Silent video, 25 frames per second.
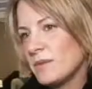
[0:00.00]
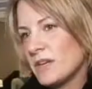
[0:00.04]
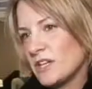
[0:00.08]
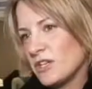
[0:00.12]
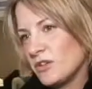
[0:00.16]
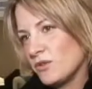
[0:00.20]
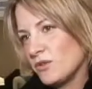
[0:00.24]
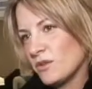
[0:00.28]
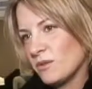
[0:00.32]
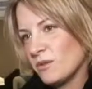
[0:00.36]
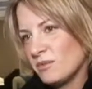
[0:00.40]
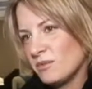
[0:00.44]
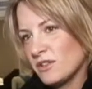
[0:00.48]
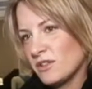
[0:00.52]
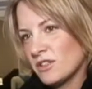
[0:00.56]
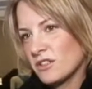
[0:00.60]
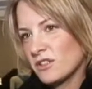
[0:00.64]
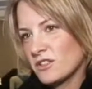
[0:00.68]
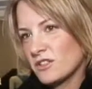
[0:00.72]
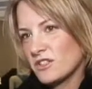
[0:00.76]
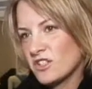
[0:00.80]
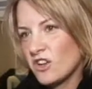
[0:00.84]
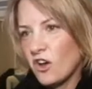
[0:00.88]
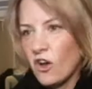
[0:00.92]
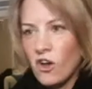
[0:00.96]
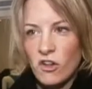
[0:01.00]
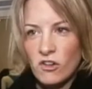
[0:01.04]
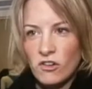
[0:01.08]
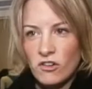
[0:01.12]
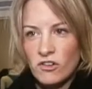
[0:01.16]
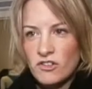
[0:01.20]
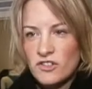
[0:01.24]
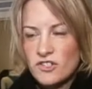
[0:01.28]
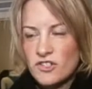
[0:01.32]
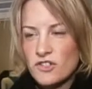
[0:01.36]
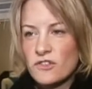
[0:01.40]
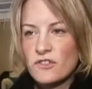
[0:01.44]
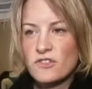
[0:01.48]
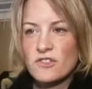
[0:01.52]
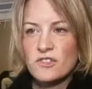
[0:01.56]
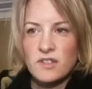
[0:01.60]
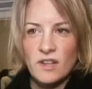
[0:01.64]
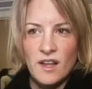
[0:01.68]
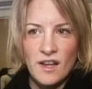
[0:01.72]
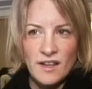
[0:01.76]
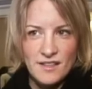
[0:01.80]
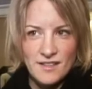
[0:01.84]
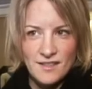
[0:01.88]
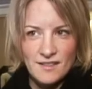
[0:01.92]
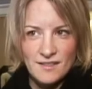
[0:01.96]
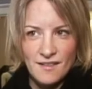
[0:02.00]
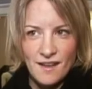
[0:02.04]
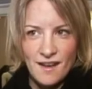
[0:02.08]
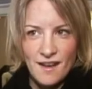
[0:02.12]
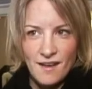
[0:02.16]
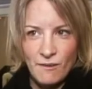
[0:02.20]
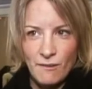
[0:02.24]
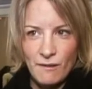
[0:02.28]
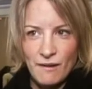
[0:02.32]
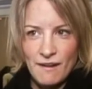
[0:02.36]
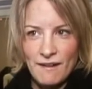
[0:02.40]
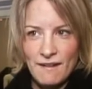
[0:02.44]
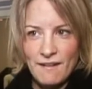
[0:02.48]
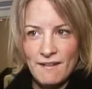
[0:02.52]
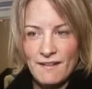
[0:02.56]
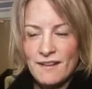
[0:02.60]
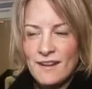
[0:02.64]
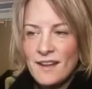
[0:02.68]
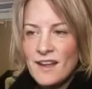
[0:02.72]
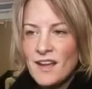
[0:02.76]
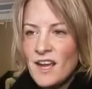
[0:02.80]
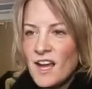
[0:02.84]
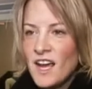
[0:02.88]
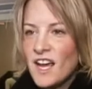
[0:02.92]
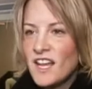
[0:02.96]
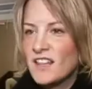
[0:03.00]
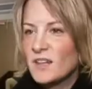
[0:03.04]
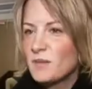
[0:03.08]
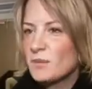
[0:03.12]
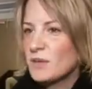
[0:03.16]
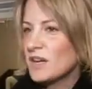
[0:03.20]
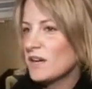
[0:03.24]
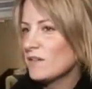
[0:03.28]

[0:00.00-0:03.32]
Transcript: make you appear taller, so there's lots in that way. And then we